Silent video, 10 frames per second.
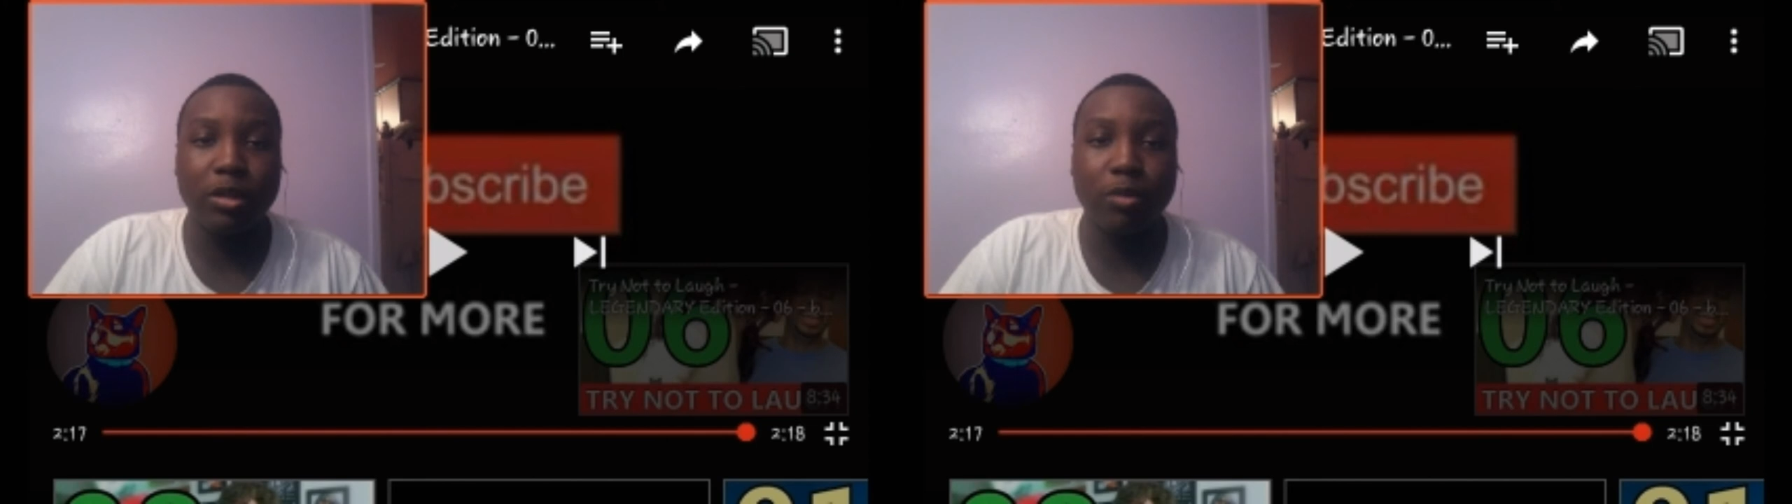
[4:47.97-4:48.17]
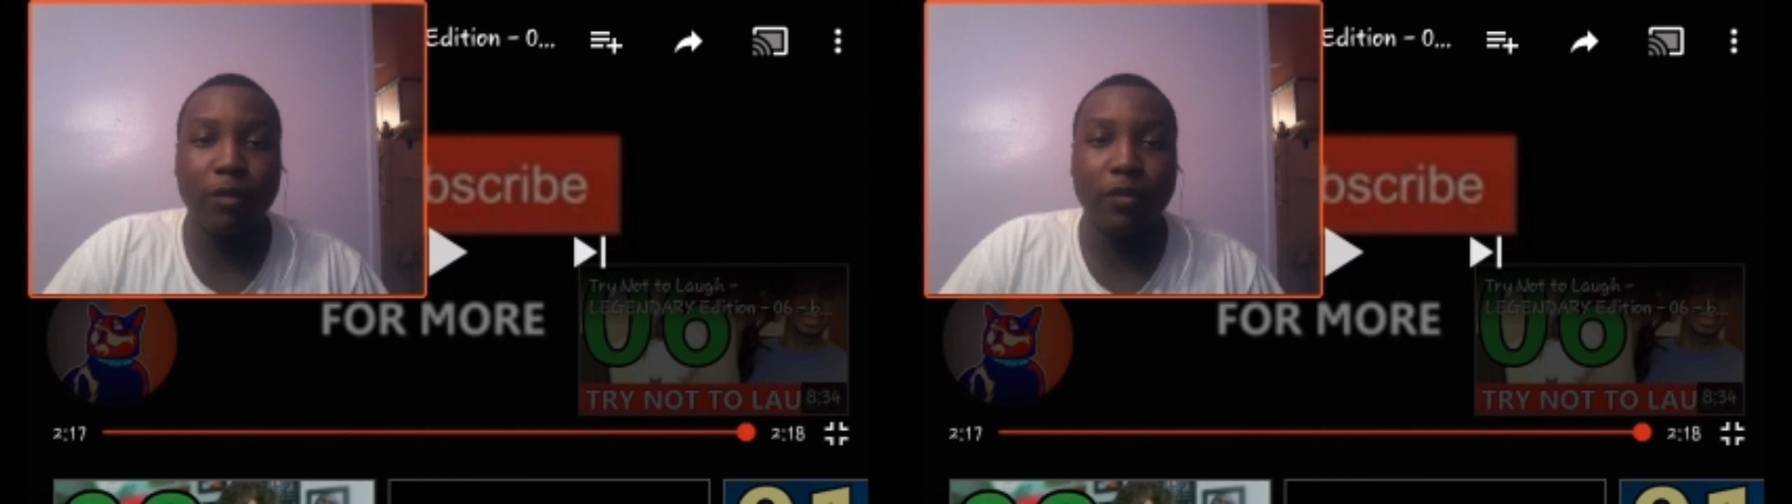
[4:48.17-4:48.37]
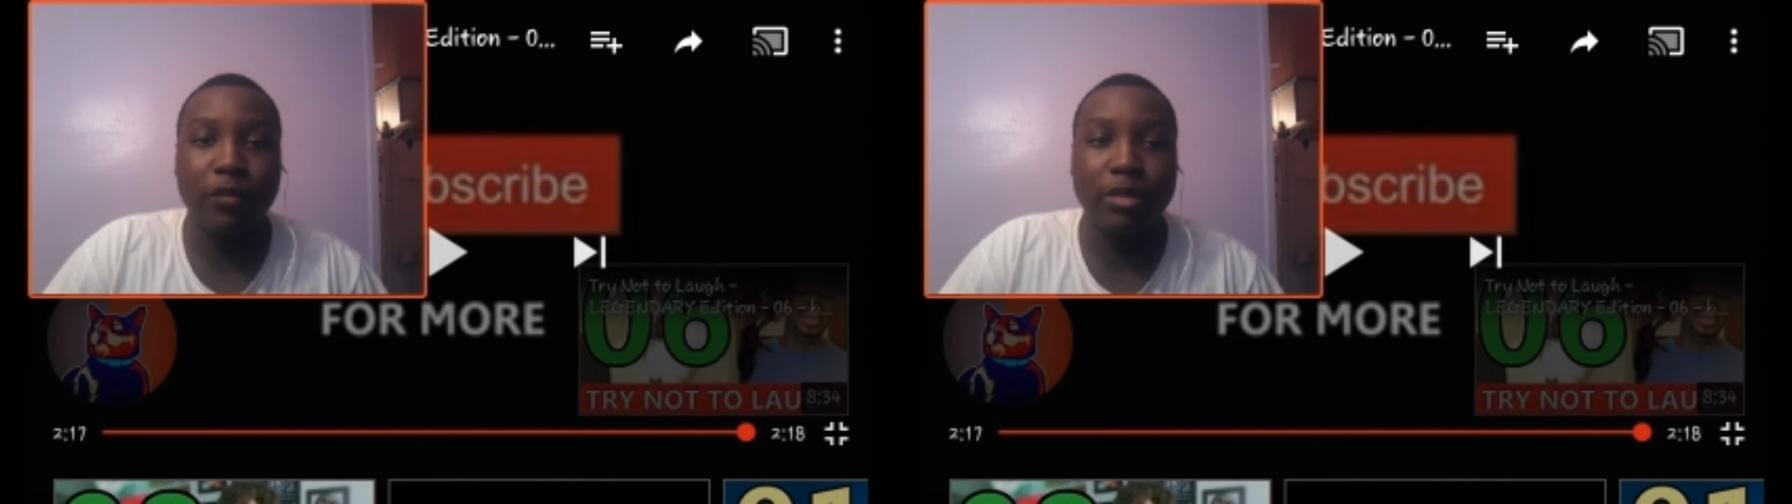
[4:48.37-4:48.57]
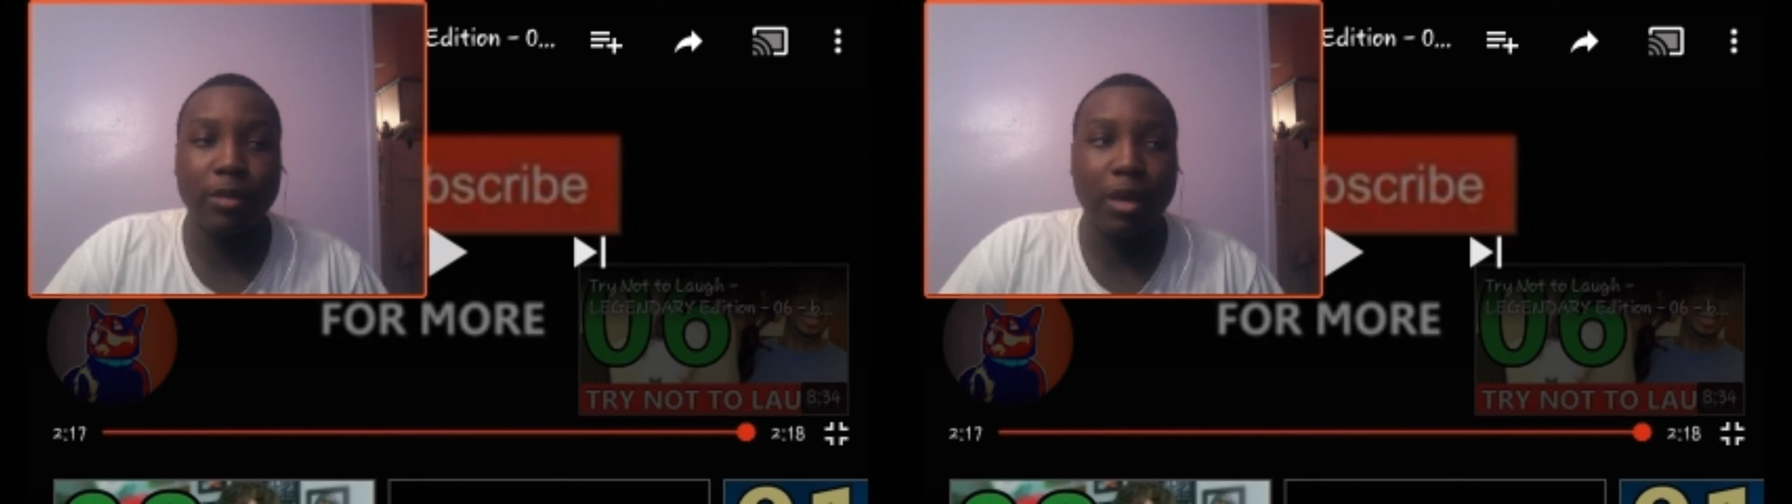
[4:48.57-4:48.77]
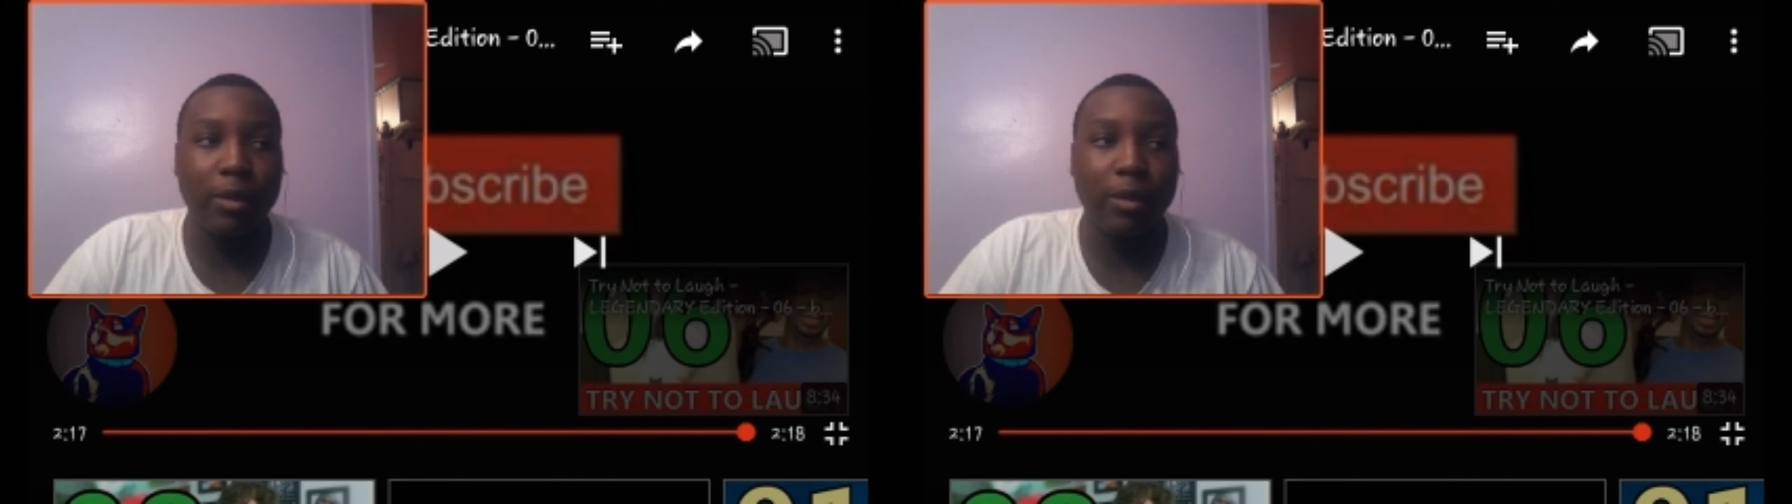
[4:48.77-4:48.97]
twelve
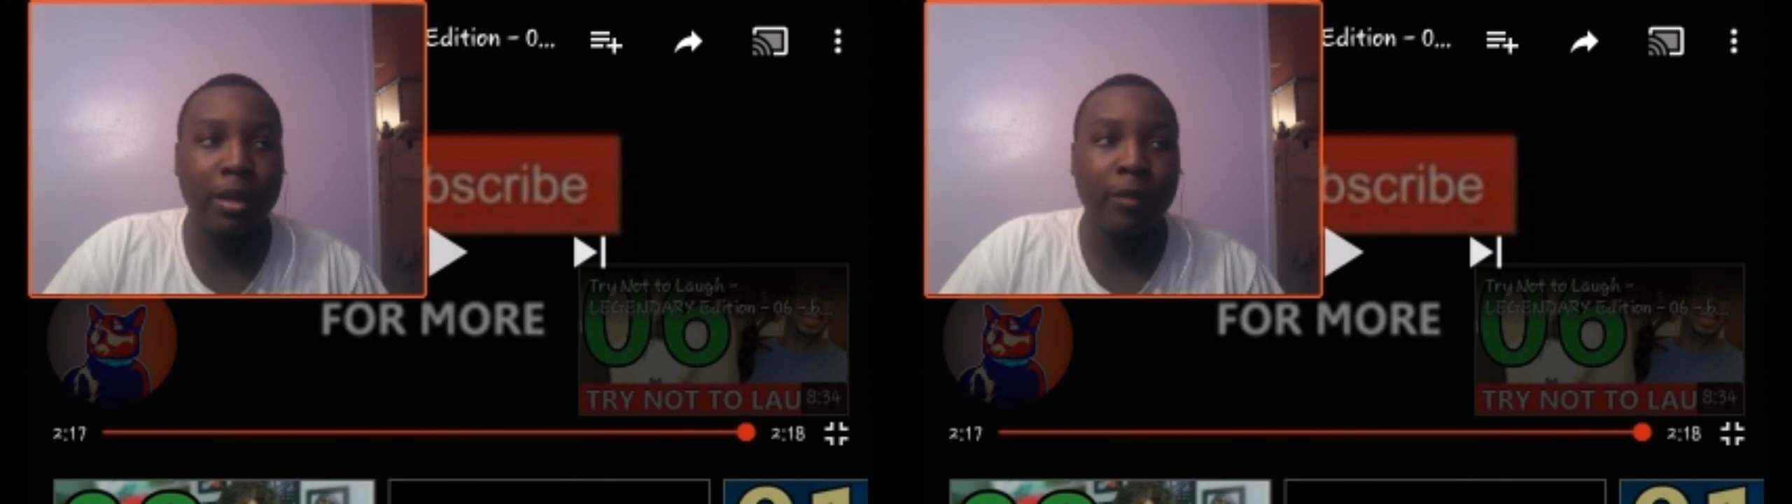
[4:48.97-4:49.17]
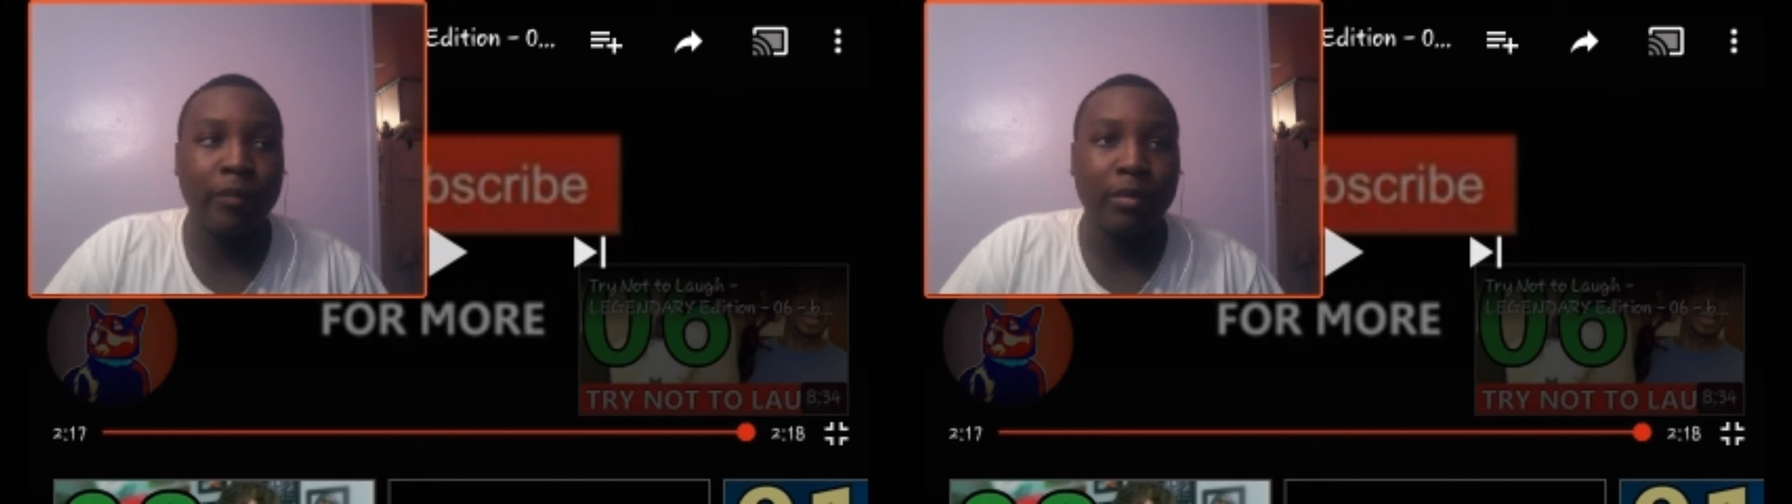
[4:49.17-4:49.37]
fifteen maybe,